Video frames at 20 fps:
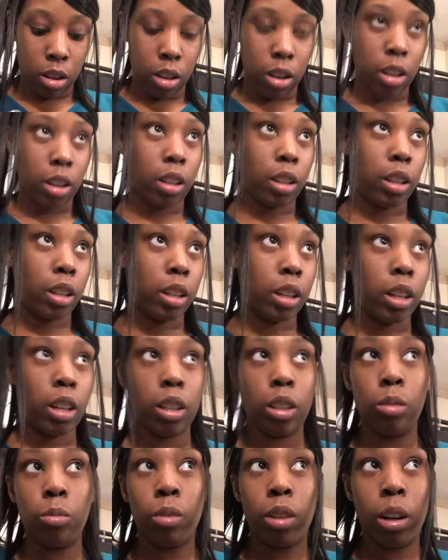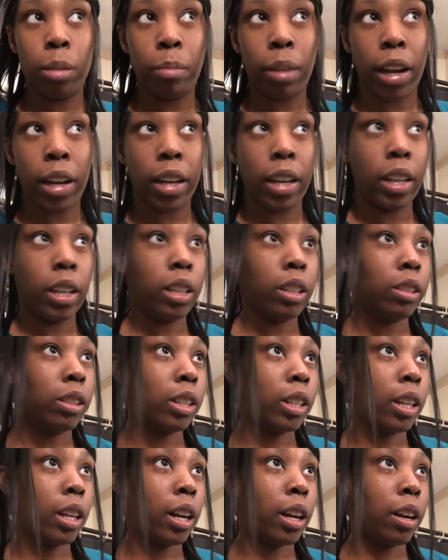That's where it might get a little
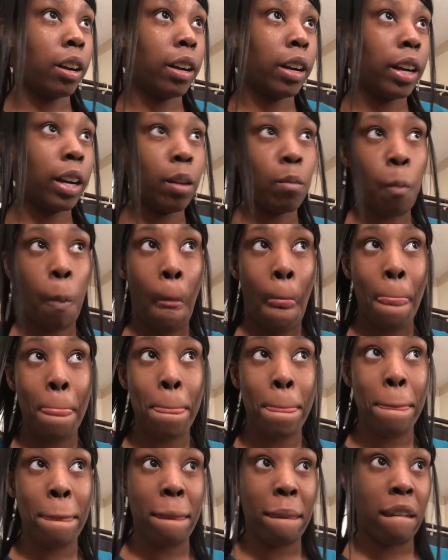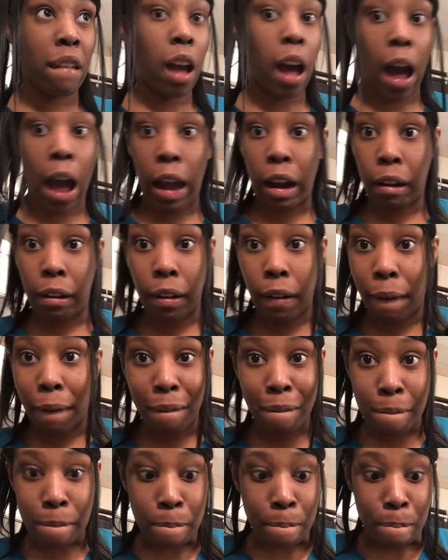scary. I don't know
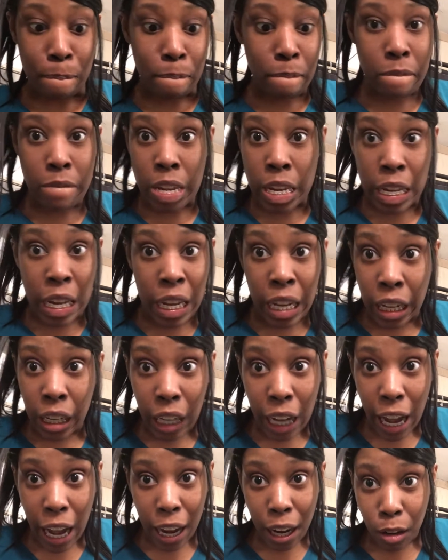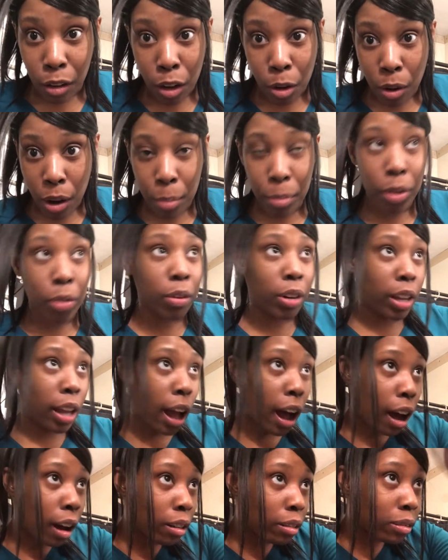what I'm doing,
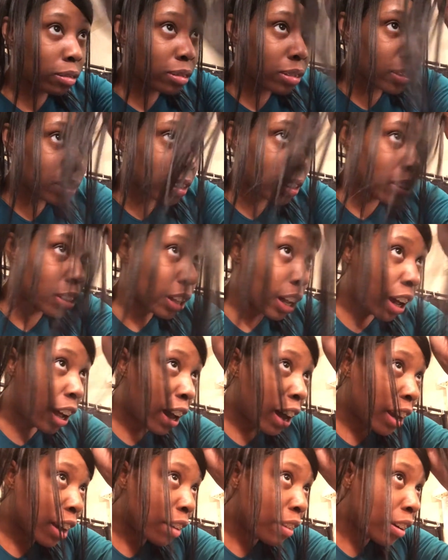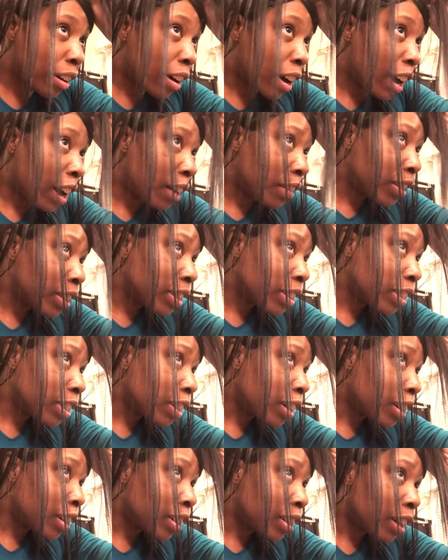y'all. I don't know how this is
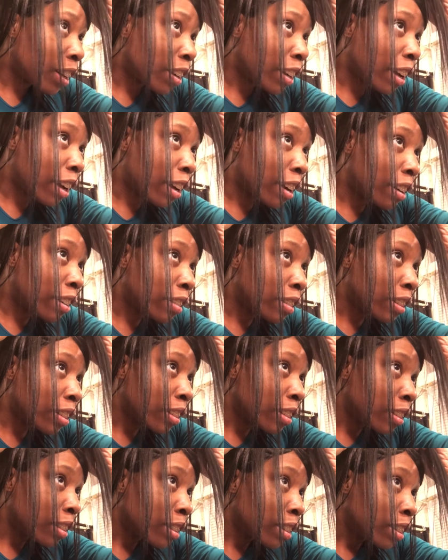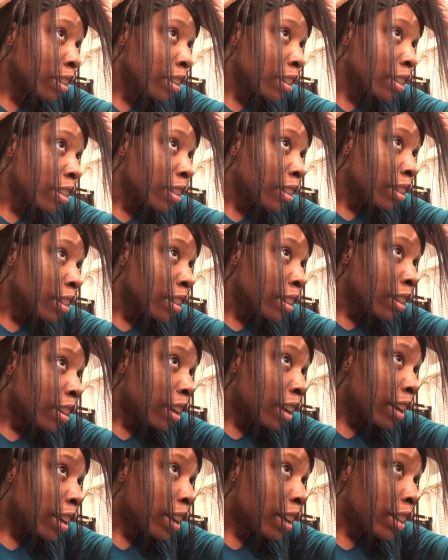gonna turn out.
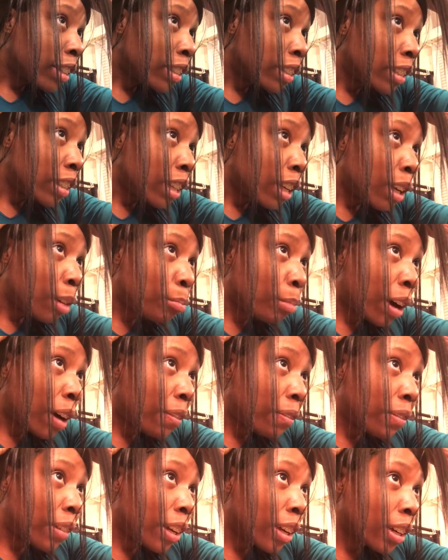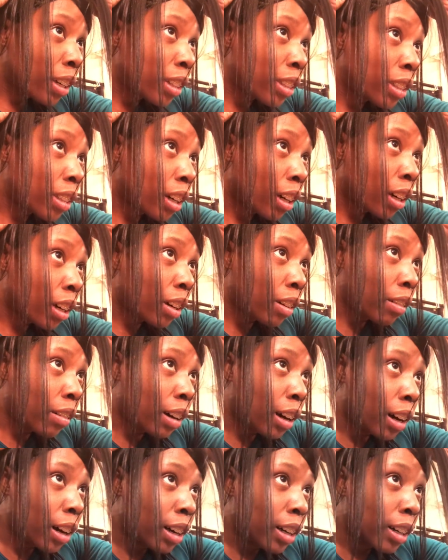Like I said, my fingers are
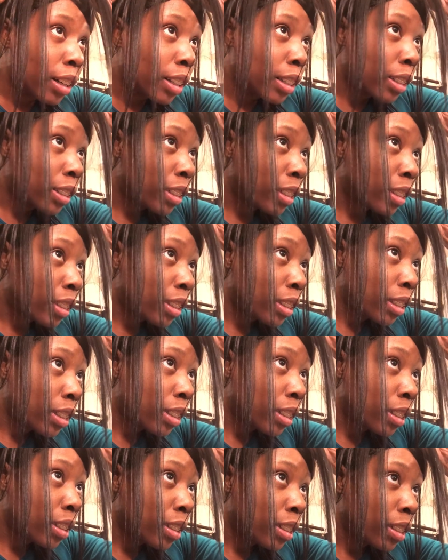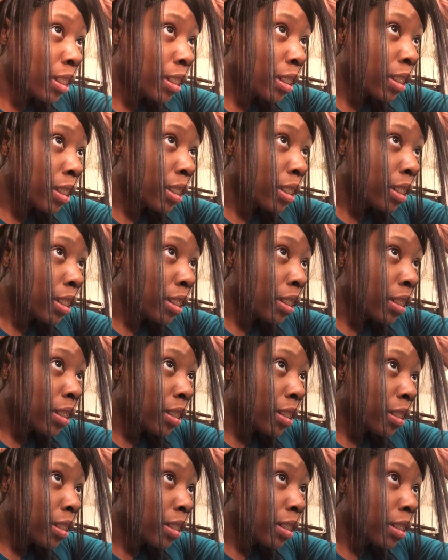crossed
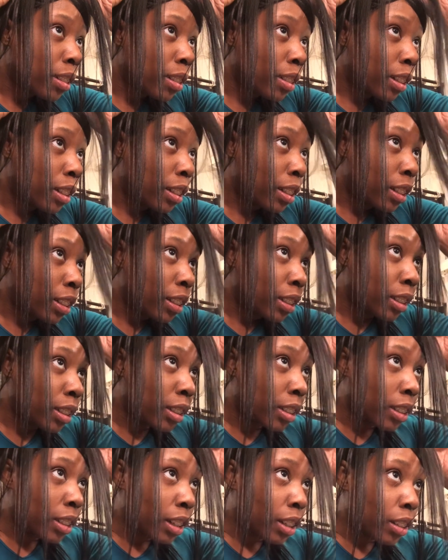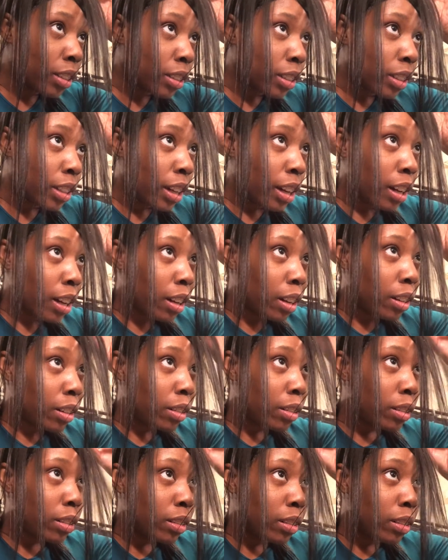that this turns out.